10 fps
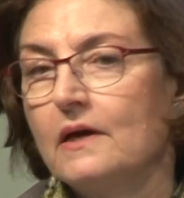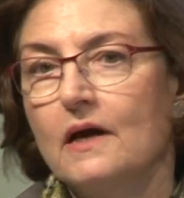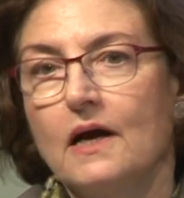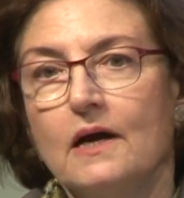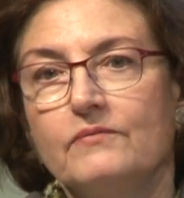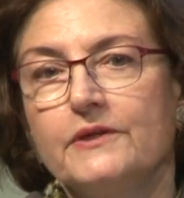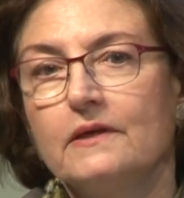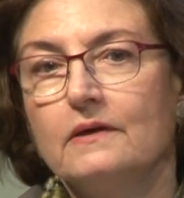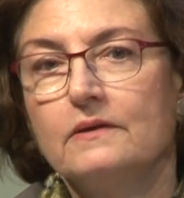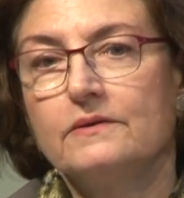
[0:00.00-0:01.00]
Uh, the,
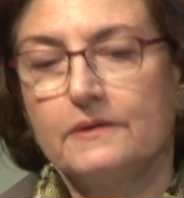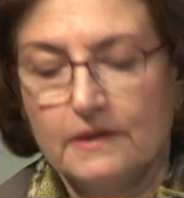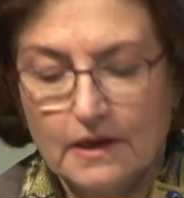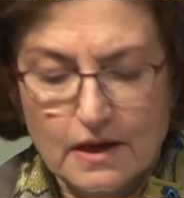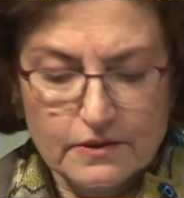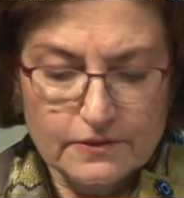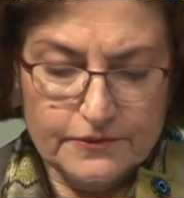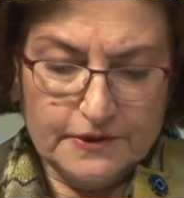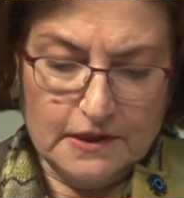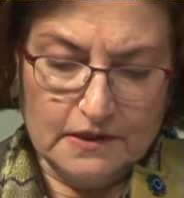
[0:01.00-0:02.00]
the other
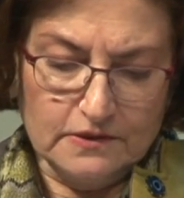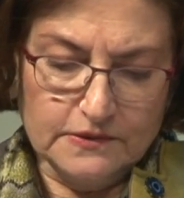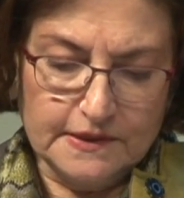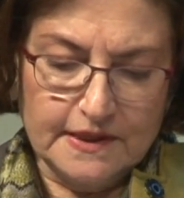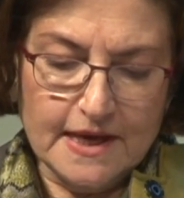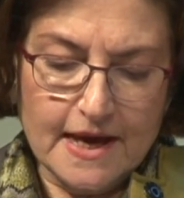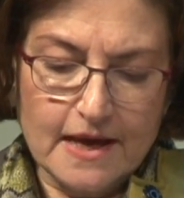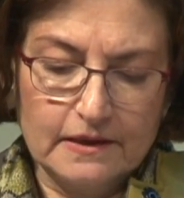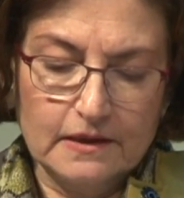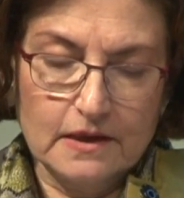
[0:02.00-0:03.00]
thing is
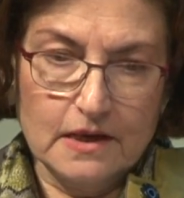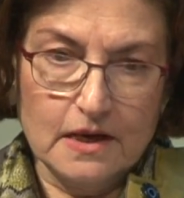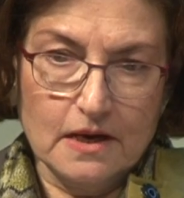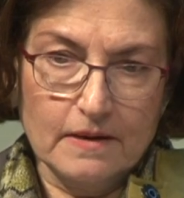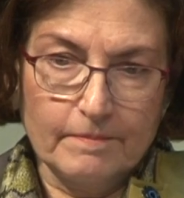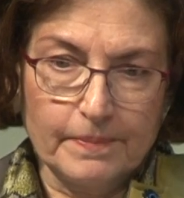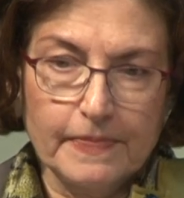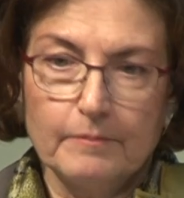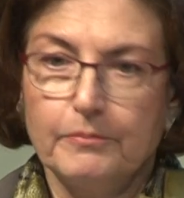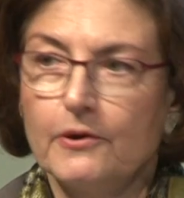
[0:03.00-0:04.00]
that um,
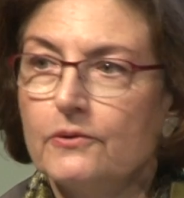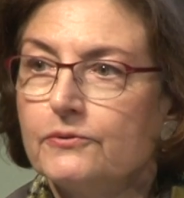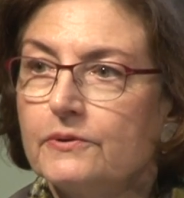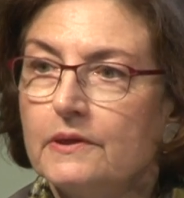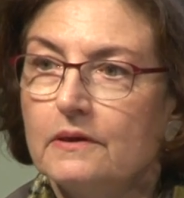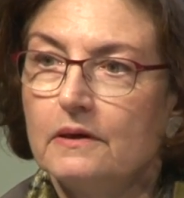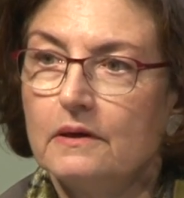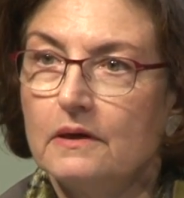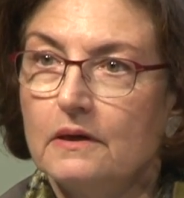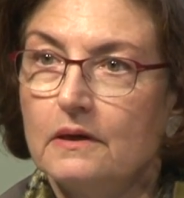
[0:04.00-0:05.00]
both
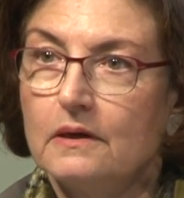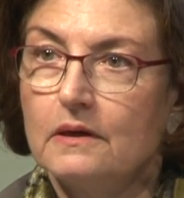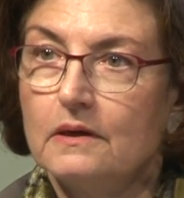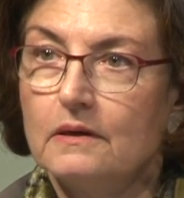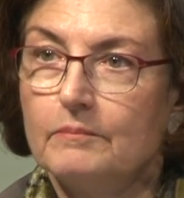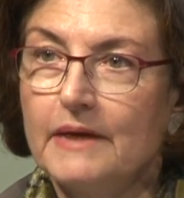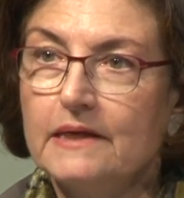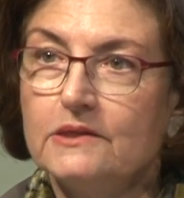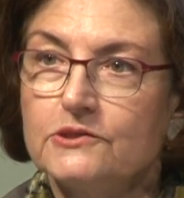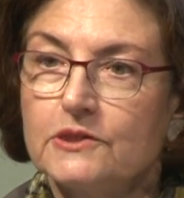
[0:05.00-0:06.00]

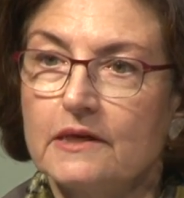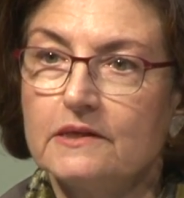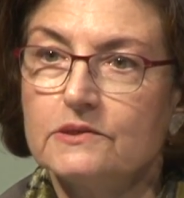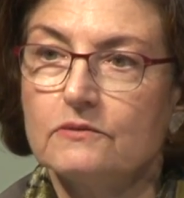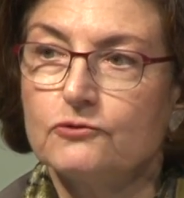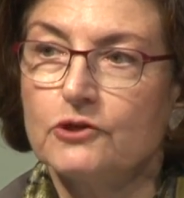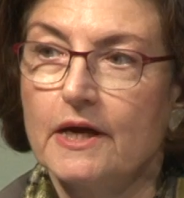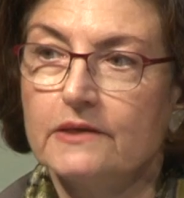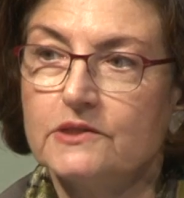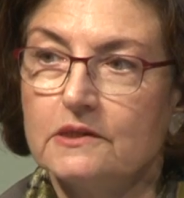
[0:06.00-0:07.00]
many studies have
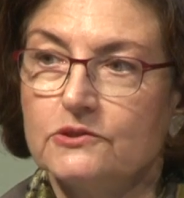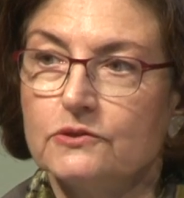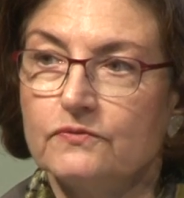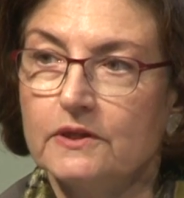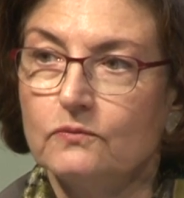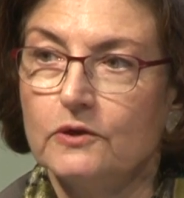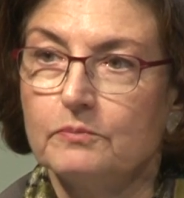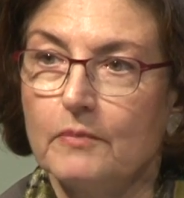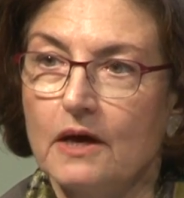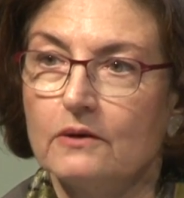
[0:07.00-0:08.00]
tried to intervene with
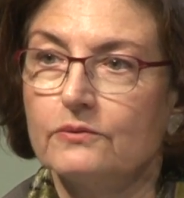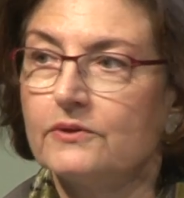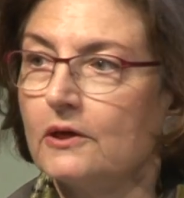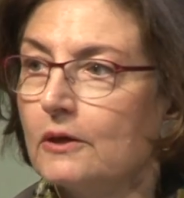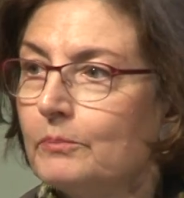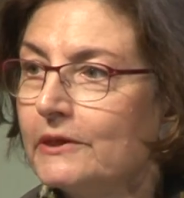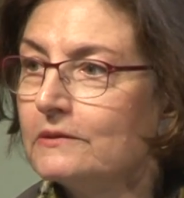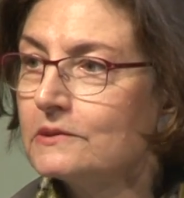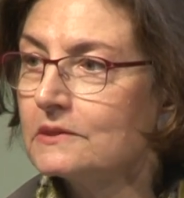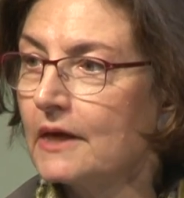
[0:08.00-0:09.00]

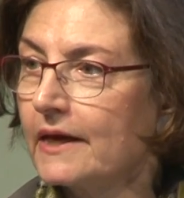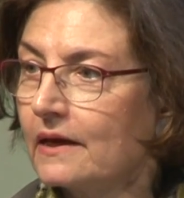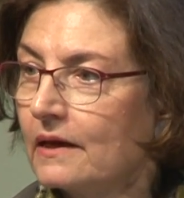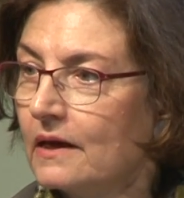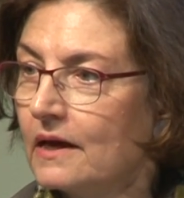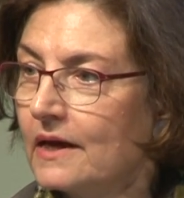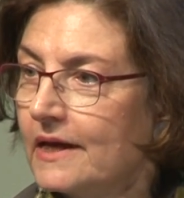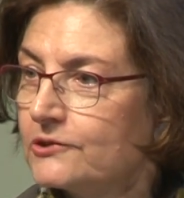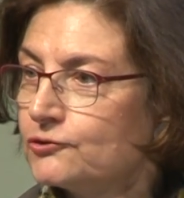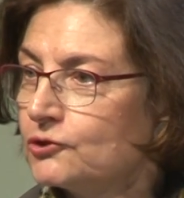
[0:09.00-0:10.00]
monotherapies like uh,
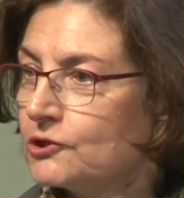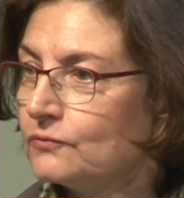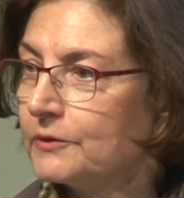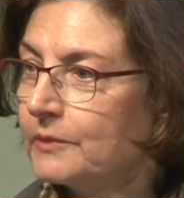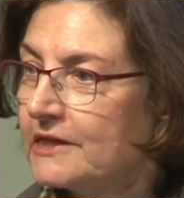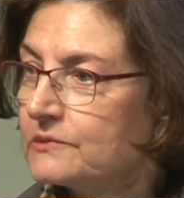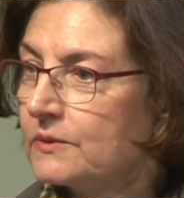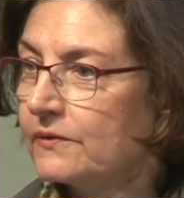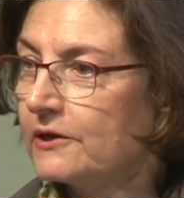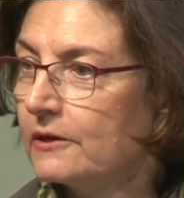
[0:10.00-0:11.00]
estrogen
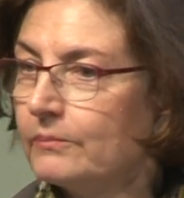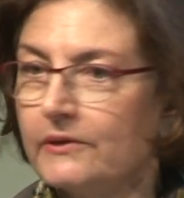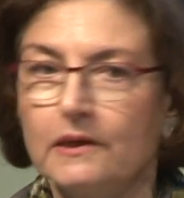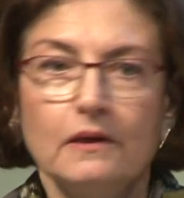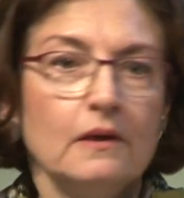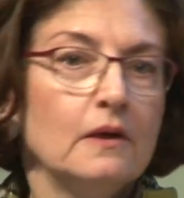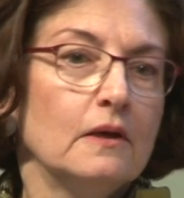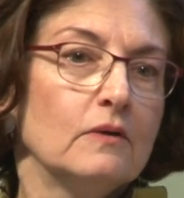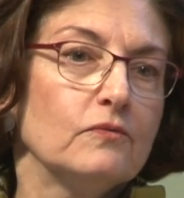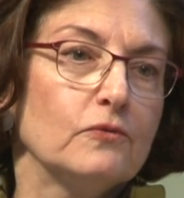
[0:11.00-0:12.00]
replacement therapy
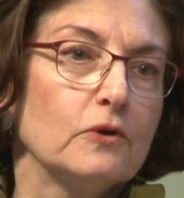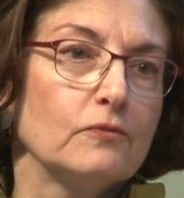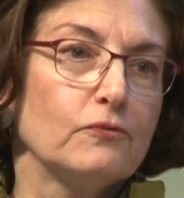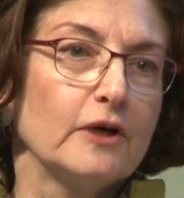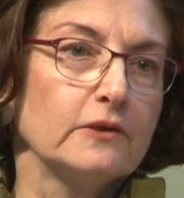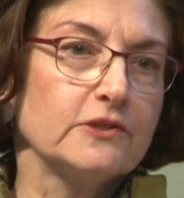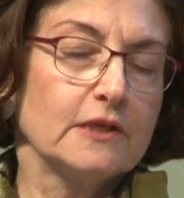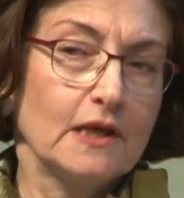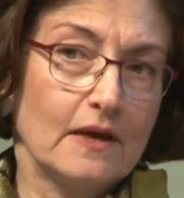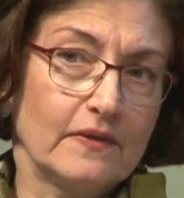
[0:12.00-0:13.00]
for
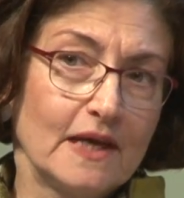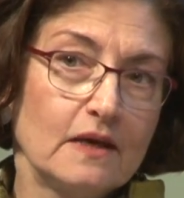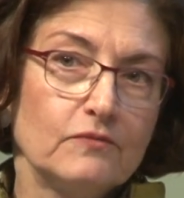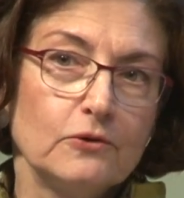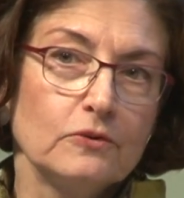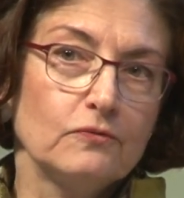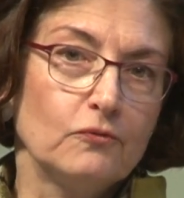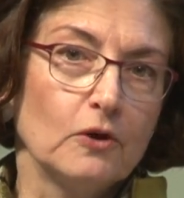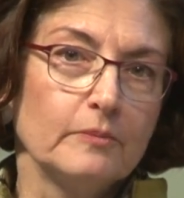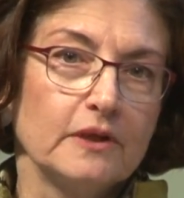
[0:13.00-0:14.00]
frailty, and they have
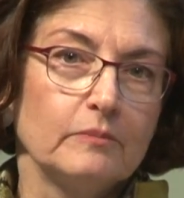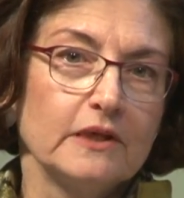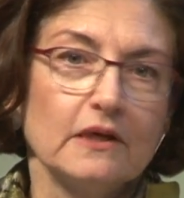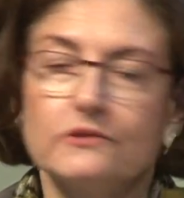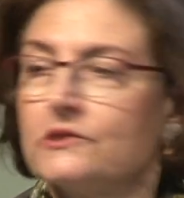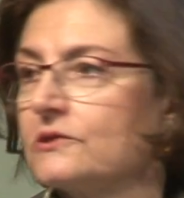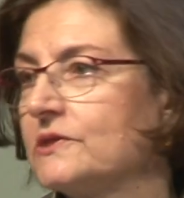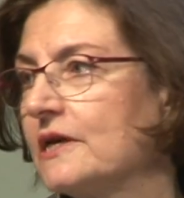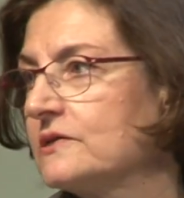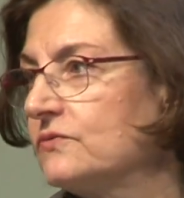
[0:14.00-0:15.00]
uniformly been
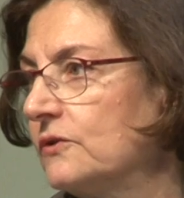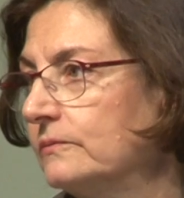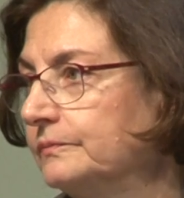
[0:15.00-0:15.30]
unsuccessful.